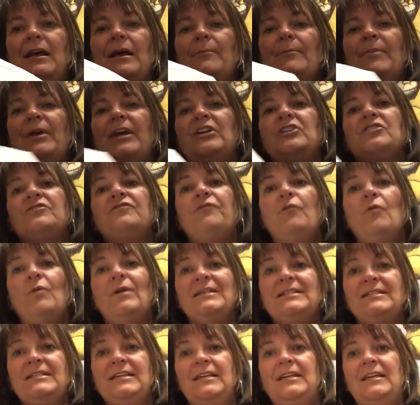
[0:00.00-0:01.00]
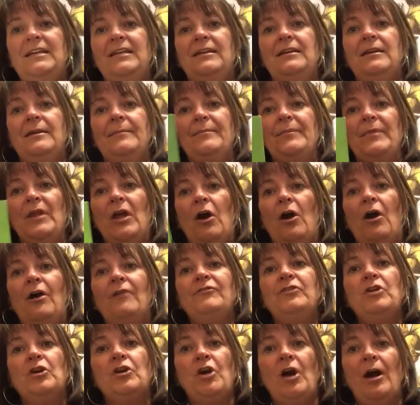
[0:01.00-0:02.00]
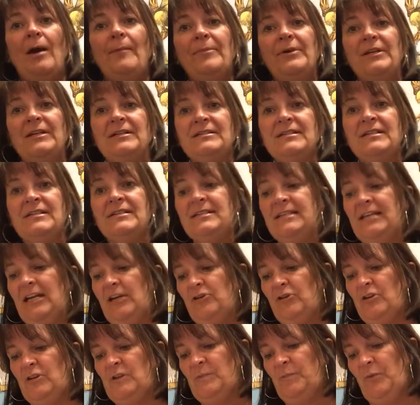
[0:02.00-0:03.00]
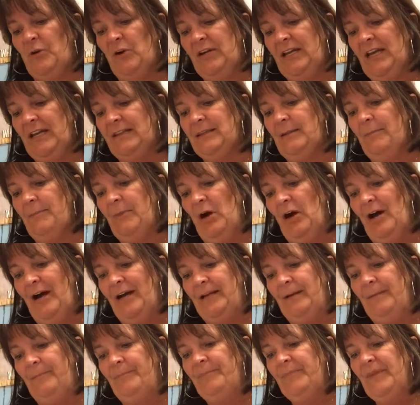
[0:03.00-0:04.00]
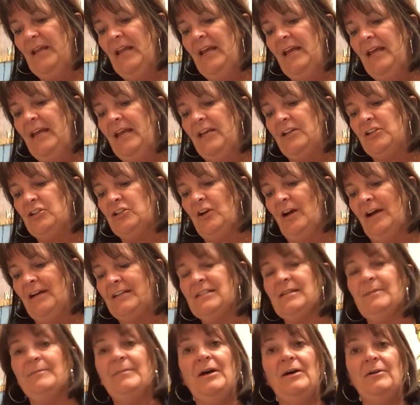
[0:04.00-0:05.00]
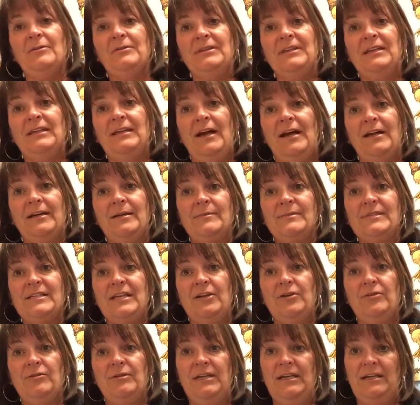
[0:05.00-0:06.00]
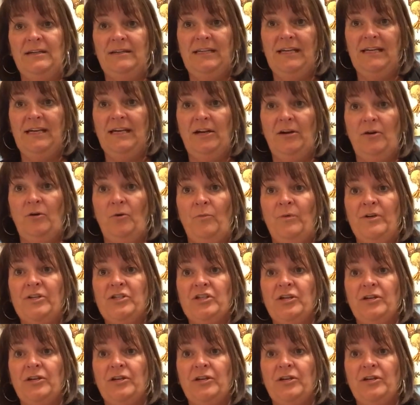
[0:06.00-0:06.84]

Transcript: Page 14 of your competency standards book. At the bottom, it talks about the items that you need there, which